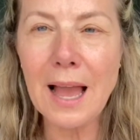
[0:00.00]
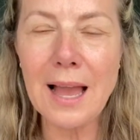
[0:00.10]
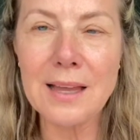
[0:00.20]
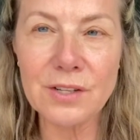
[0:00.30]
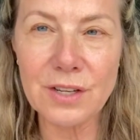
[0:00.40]

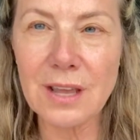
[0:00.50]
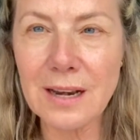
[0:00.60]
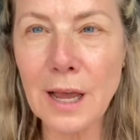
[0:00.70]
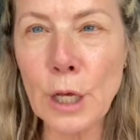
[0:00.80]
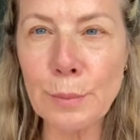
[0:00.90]
And
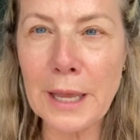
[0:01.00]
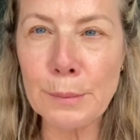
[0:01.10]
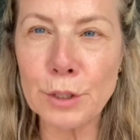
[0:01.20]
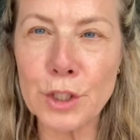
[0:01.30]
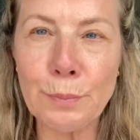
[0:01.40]
then I'll be
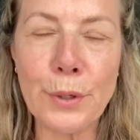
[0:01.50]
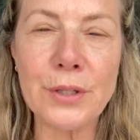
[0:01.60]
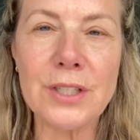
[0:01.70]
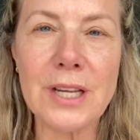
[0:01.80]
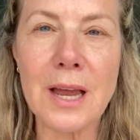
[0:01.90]
able to
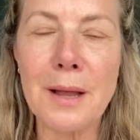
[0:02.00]
put